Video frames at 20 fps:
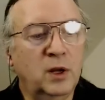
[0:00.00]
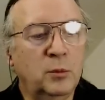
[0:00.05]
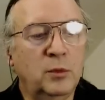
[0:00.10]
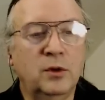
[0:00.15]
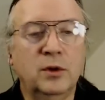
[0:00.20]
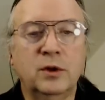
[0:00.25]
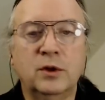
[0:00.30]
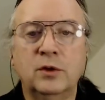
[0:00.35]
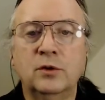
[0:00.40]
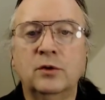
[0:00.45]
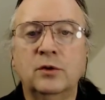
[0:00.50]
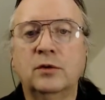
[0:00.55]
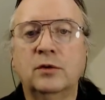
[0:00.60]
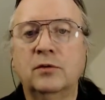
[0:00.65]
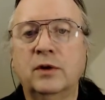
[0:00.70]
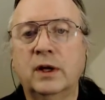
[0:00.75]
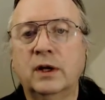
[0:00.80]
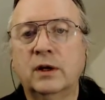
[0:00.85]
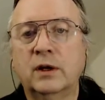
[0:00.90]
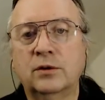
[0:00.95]
and you can
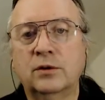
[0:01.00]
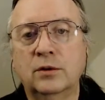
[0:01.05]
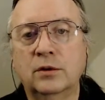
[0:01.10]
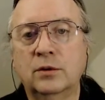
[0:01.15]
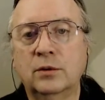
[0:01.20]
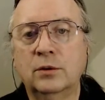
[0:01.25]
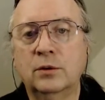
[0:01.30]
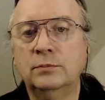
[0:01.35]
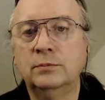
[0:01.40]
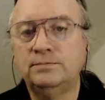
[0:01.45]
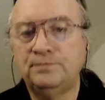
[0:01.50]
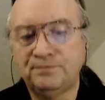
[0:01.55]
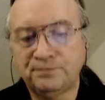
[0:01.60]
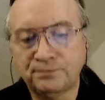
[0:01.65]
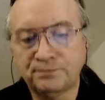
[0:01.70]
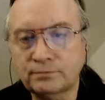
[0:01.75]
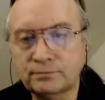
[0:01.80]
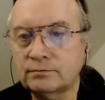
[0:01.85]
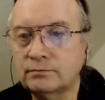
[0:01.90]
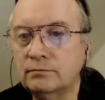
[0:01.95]
read it too.
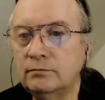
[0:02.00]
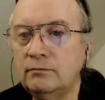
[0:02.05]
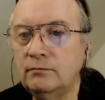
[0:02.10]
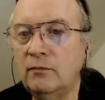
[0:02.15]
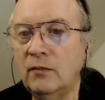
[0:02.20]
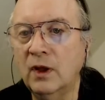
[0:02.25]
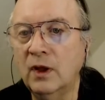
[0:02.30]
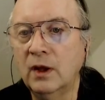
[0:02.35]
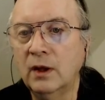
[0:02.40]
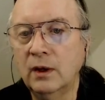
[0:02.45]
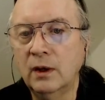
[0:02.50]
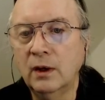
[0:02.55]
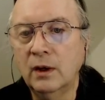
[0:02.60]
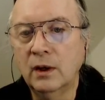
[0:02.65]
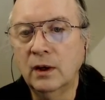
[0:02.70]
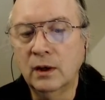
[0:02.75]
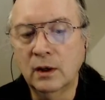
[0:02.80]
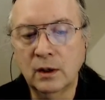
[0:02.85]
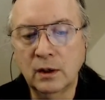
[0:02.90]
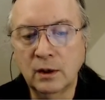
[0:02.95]

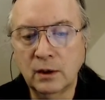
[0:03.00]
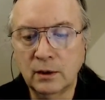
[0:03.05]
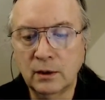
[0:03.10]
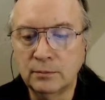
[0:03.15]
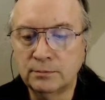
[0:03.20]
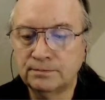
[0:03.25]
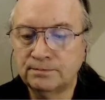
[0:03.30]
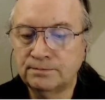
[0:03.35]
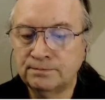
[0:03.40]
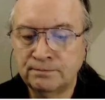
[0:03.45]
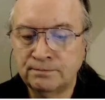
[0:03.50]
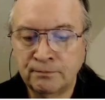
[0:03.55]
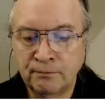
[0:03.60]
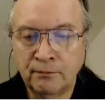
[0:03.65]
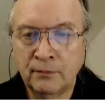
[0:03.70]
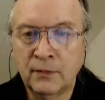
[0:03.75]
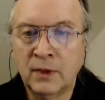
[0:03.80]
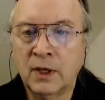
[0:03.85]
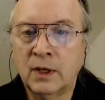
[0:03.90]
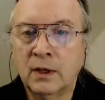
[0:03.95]
Let's
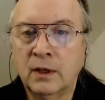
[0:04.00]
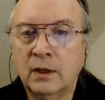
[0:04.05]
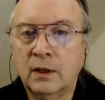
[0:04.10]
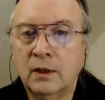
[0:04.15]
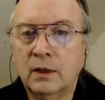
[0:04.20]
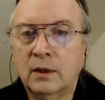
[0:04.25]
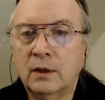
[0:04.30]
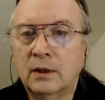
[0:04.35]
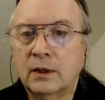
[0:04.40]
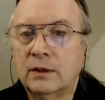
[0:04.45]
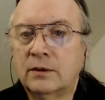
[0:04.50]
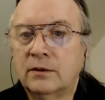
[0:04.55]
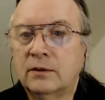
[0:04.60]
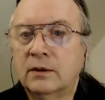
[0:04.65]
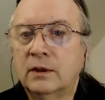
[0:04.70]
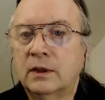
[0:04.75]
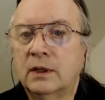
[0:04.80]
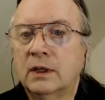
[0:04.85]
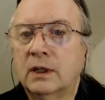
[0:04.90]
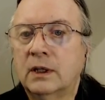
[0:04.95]
see,